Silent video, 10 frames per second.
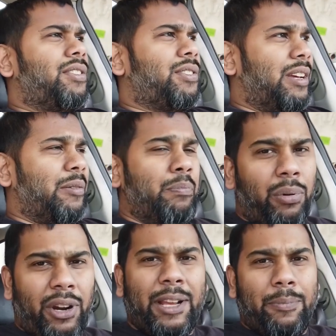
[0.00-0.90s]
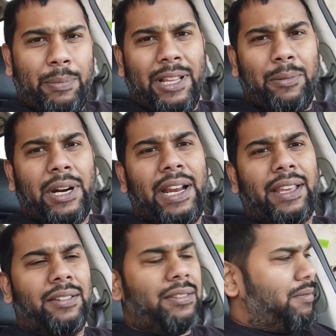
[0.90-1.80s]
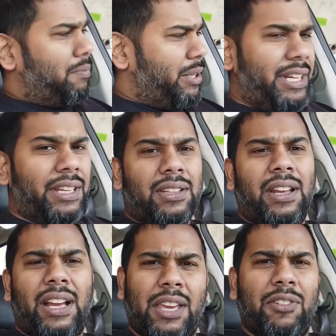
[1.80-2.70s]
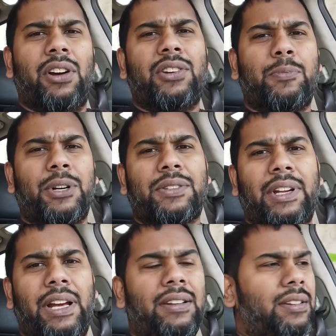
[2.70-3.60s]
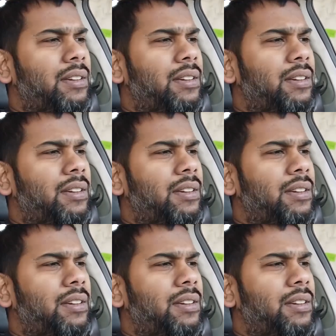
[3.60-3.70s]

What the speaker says: so they can build a bracket. Please, I'll give you $100 for that.